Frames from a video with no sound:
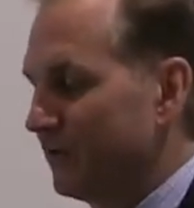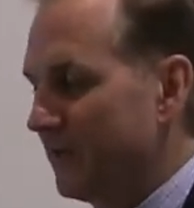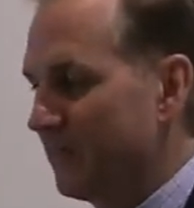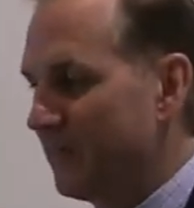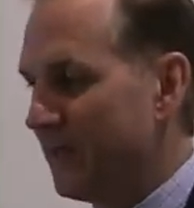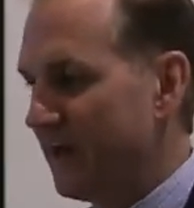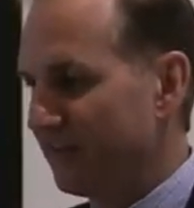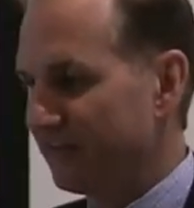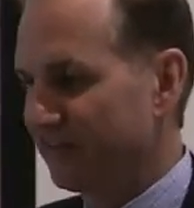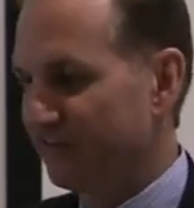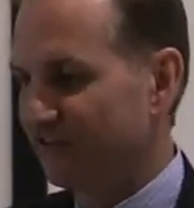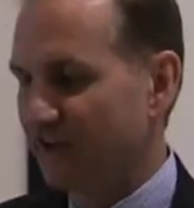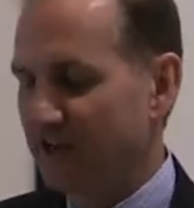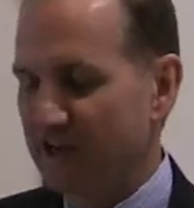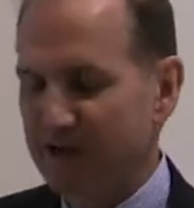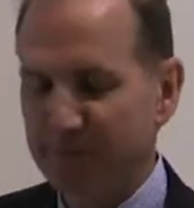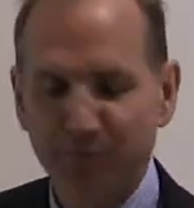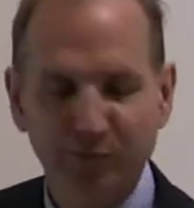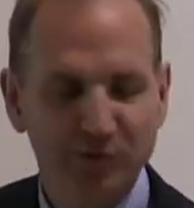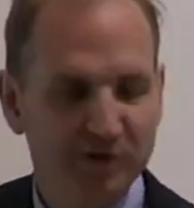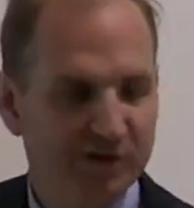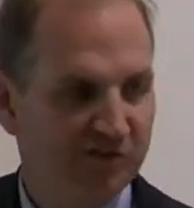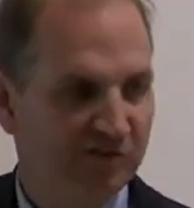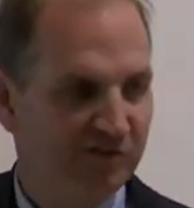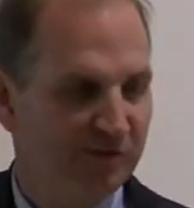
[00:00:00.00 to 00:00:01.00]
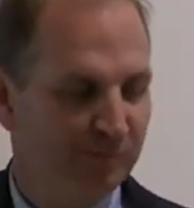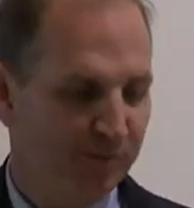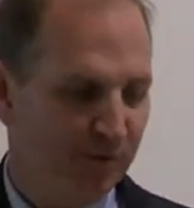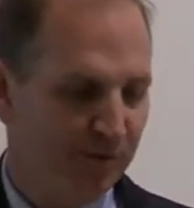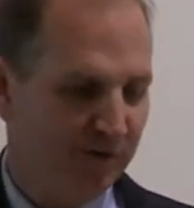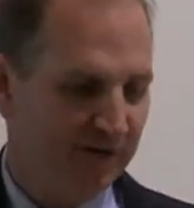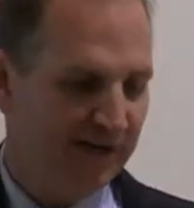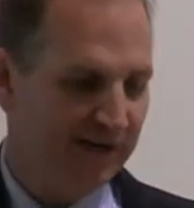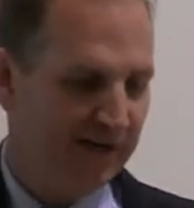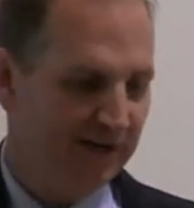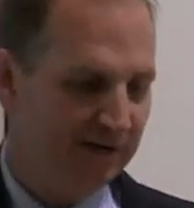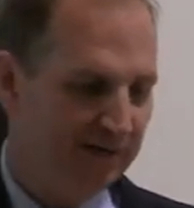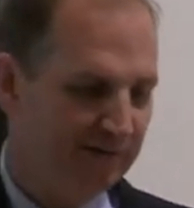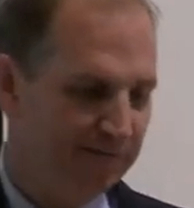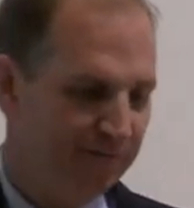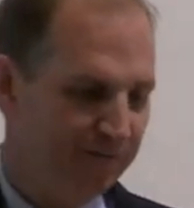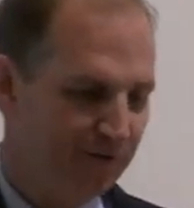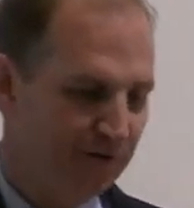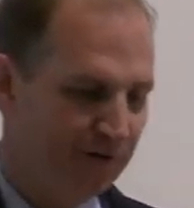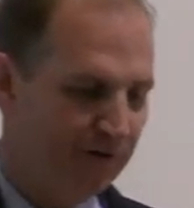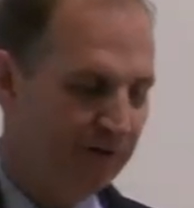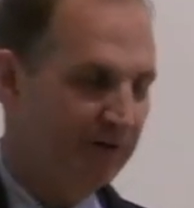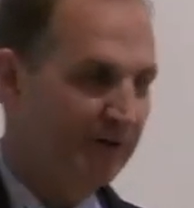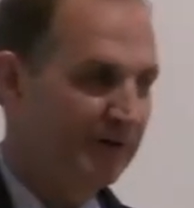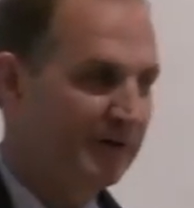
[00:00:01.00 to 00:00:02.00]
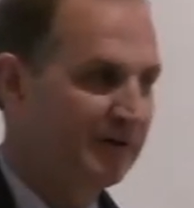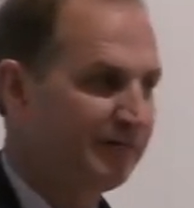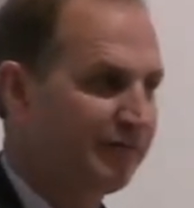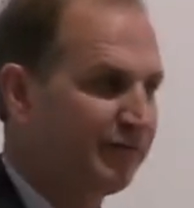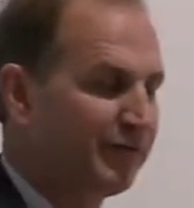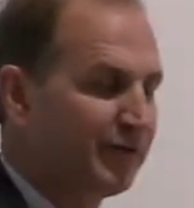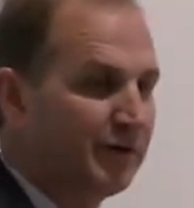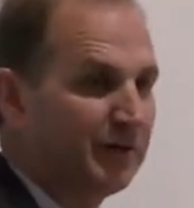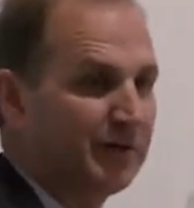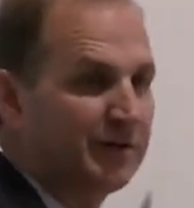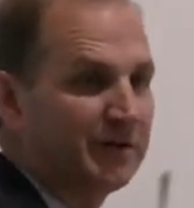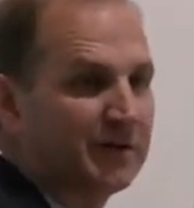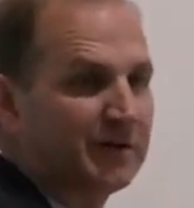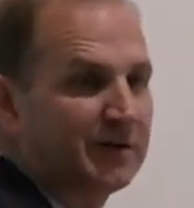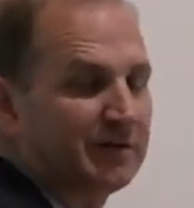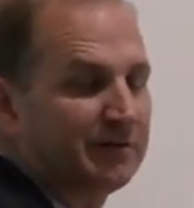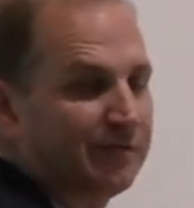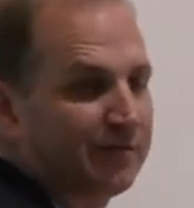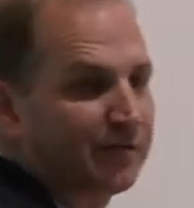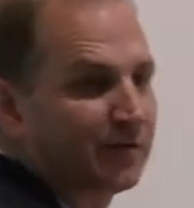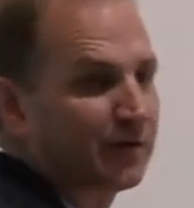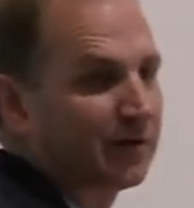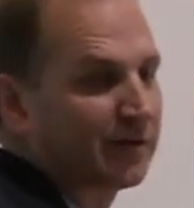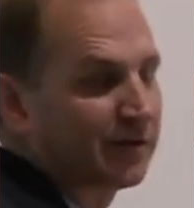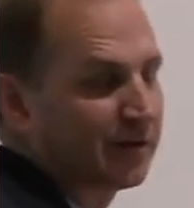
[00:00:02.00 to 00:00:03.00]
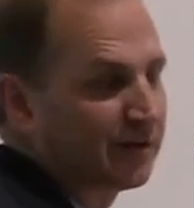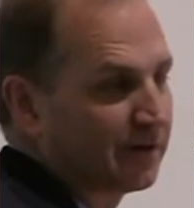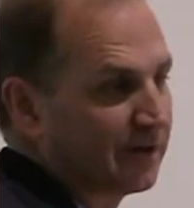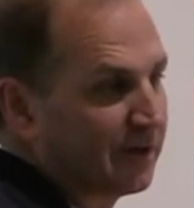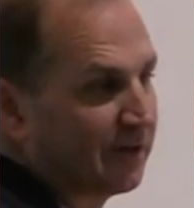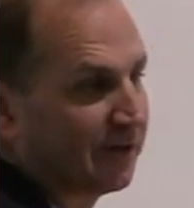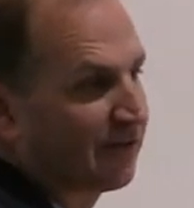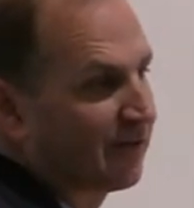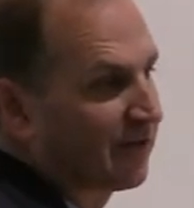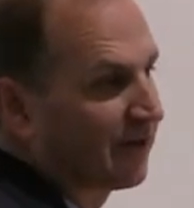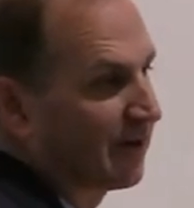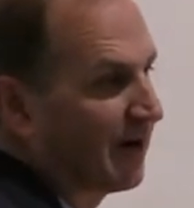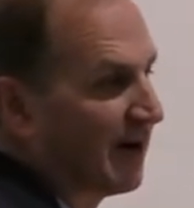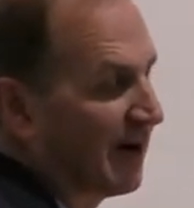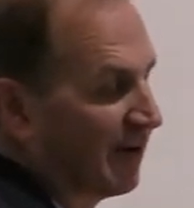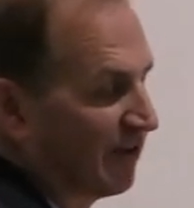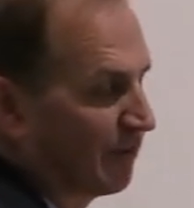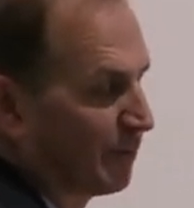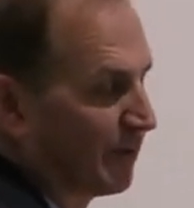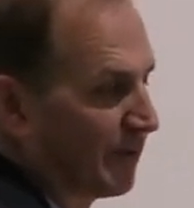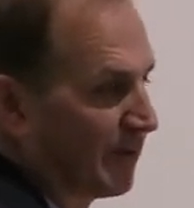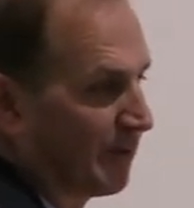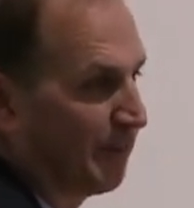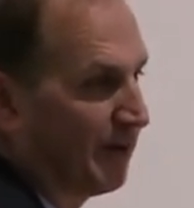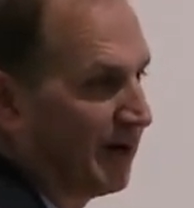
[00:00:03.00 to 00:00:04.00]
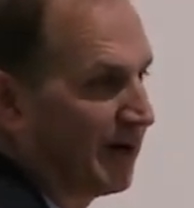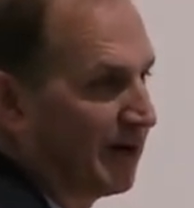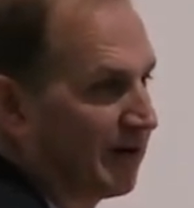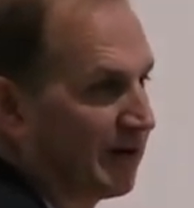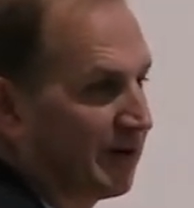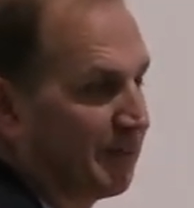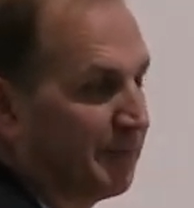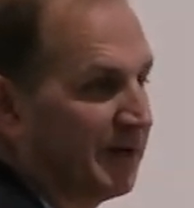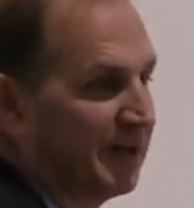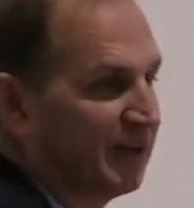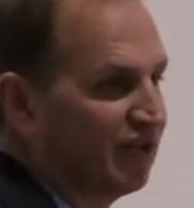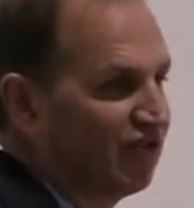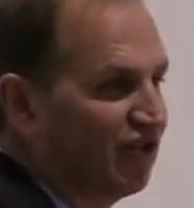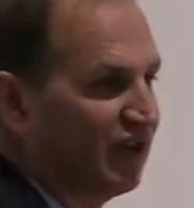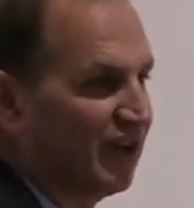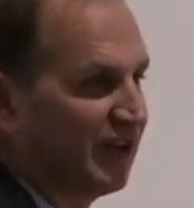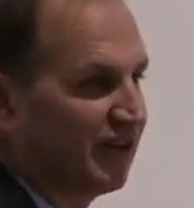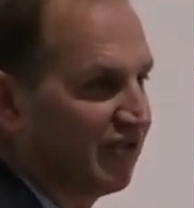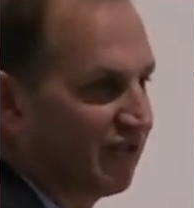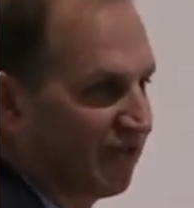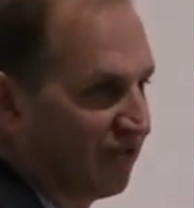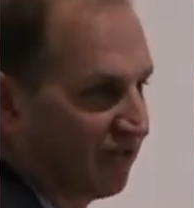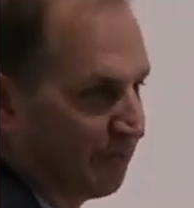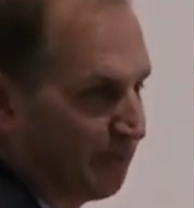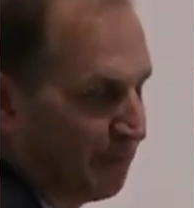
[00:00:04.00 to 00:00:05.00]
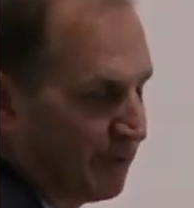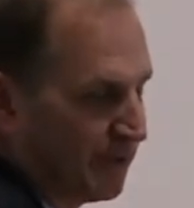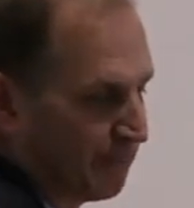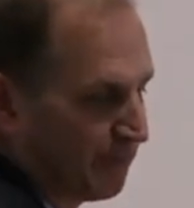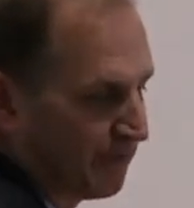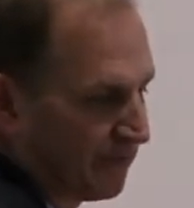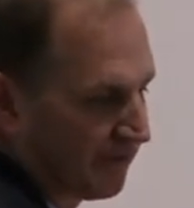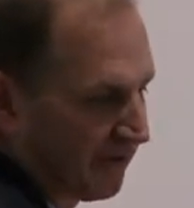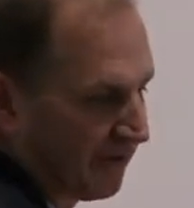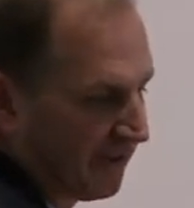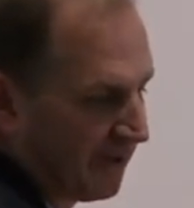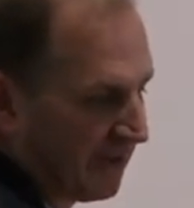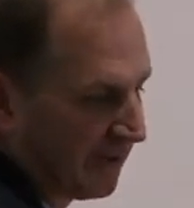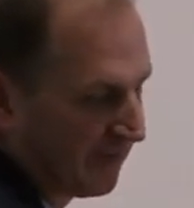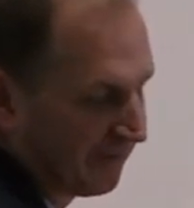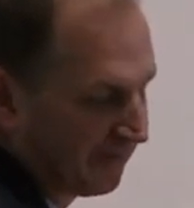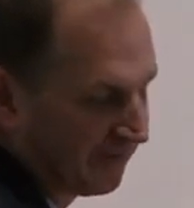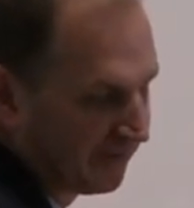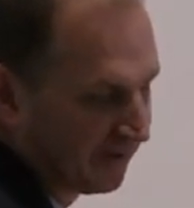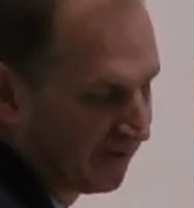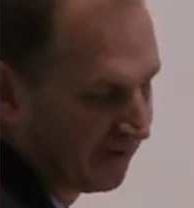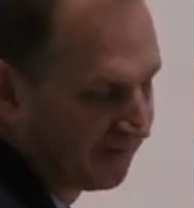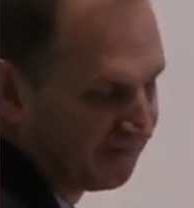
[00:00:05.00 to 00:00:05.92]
And that same principle carried further and further and further is the gospel, the power to make changes in people's lives.